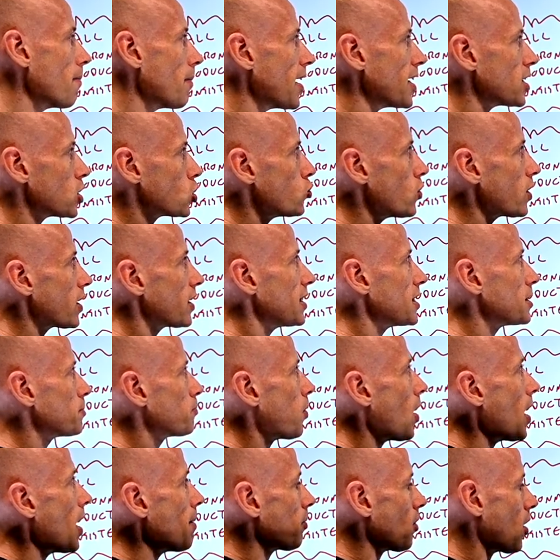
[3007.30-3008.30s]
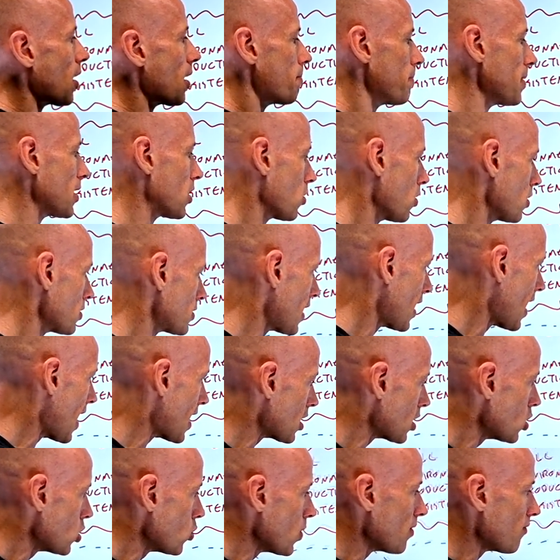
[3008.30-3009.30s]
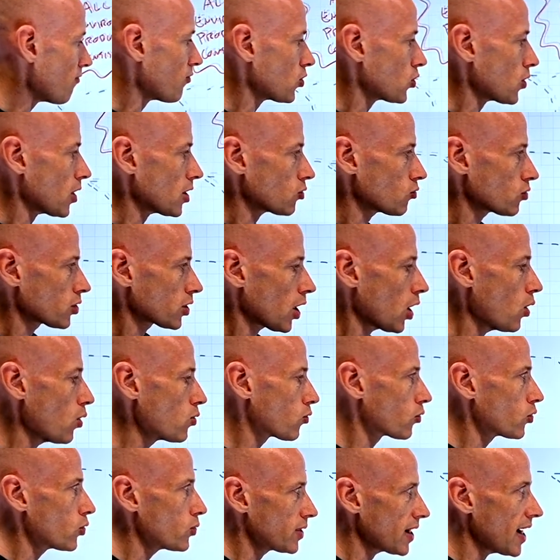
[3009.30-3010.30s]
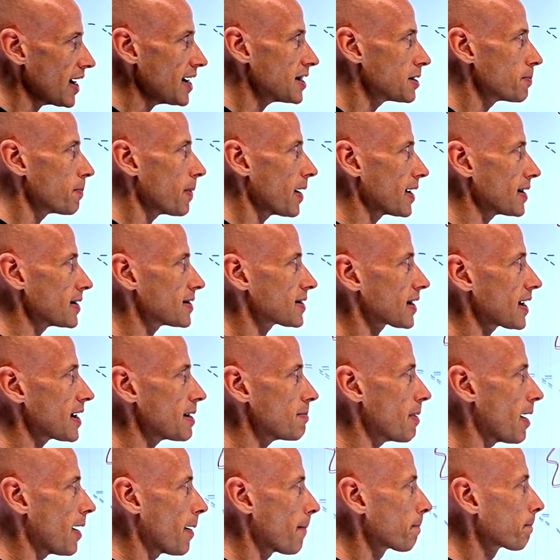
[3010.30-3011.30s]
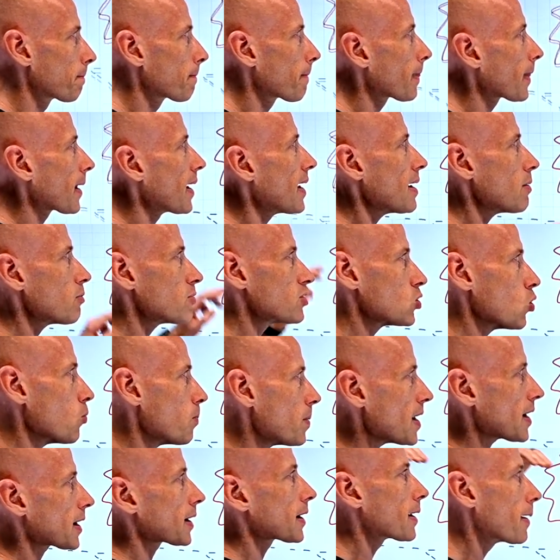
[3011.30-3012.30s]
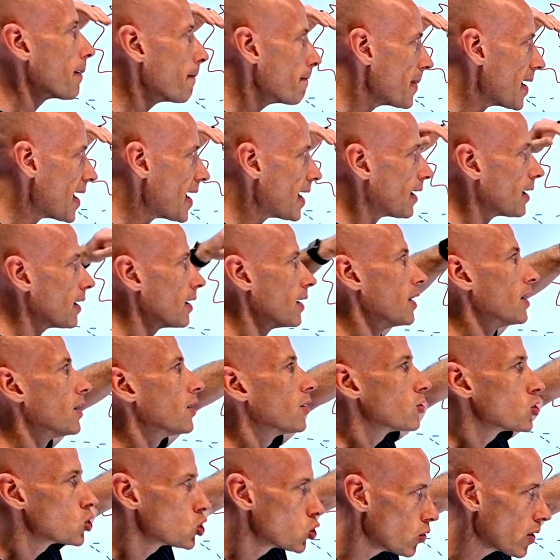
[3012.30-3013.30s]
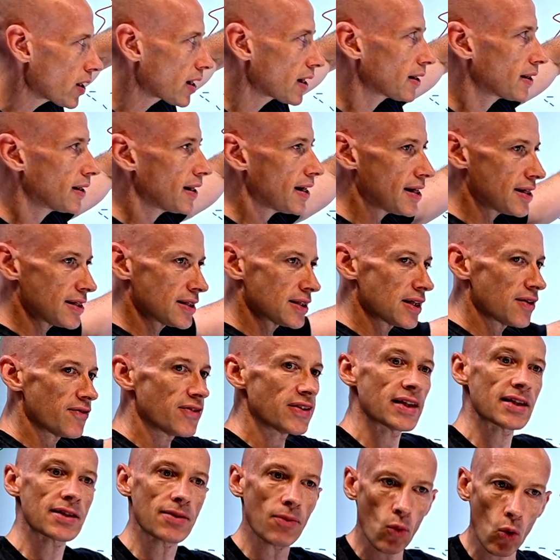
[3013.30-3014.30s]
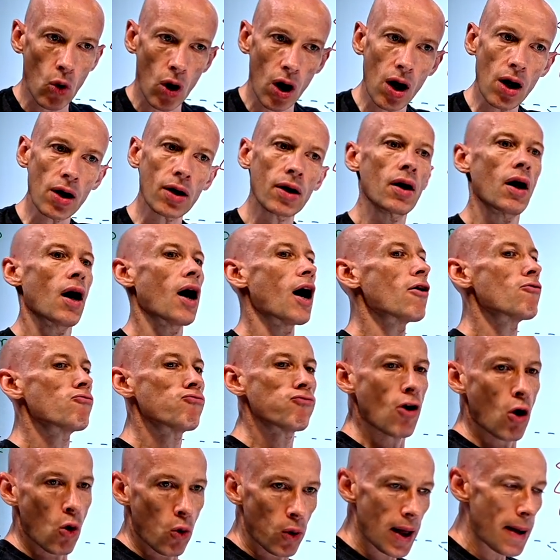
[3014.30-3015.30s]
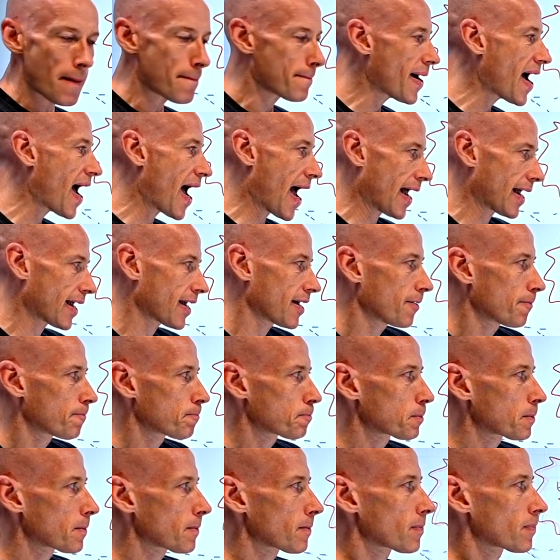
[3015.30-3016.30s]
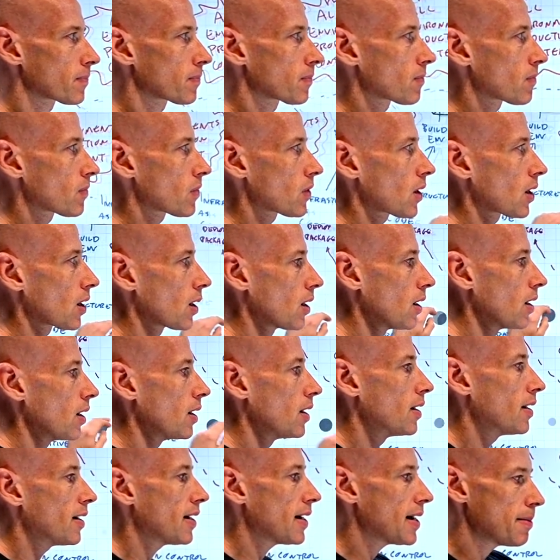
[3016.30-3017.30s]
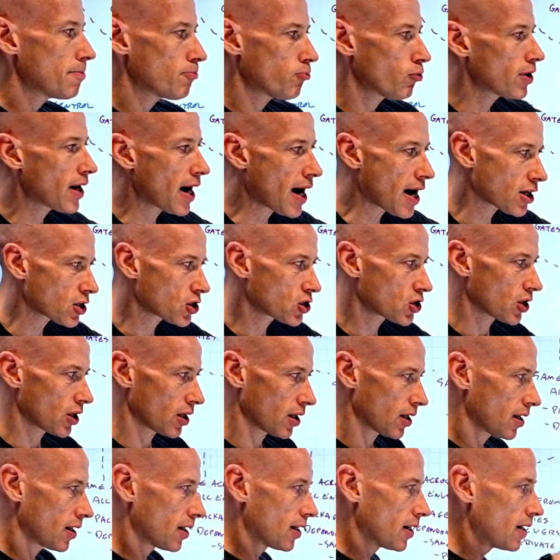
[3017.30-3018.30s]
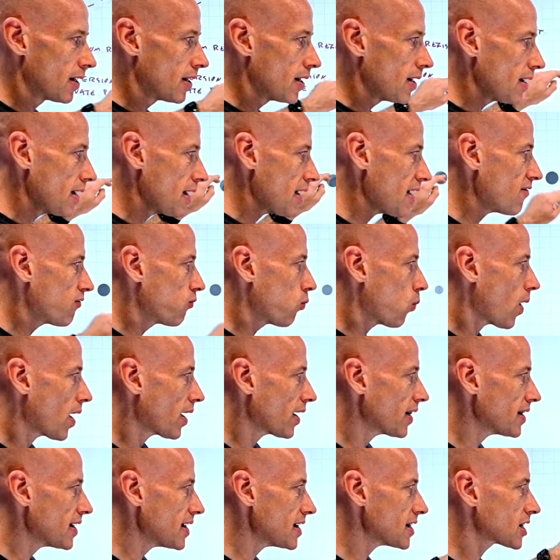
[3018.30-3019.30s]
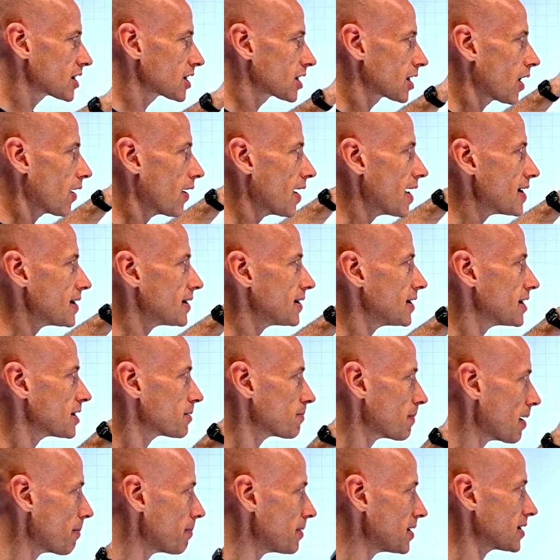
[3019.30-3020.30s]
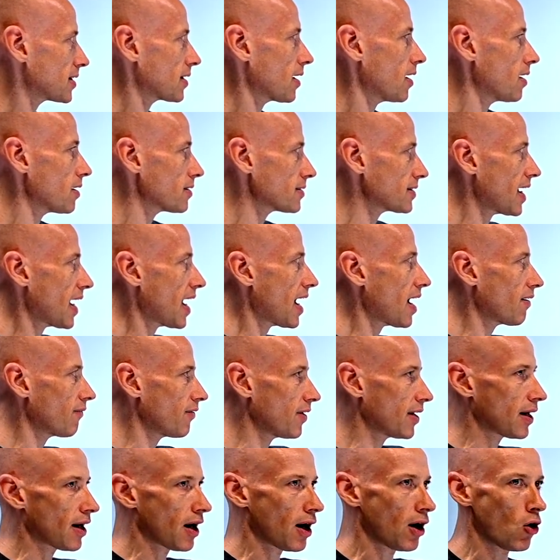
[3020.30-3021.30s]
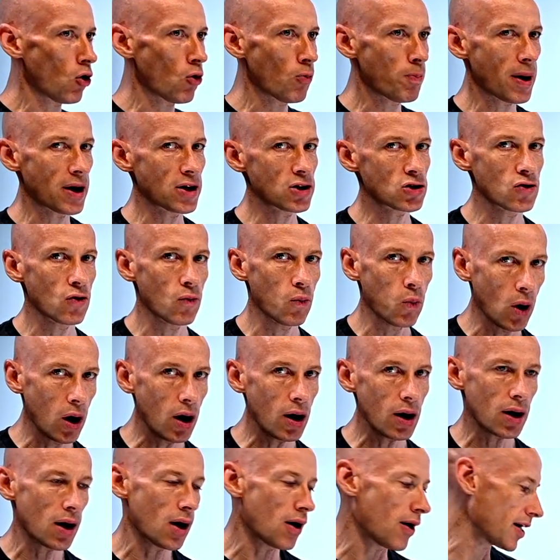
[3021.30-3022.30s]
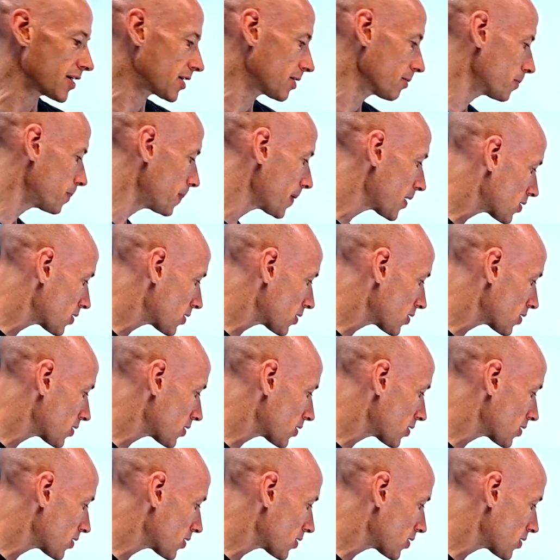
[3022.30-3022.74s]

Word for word: I might trigger this pipeline because I had a new infrastructure as code or a new database schema. It would still be a commit, triggered this. If it doesn't work, I roll it back. In production, if one of these slices maybe starts having a whole bunch of work items,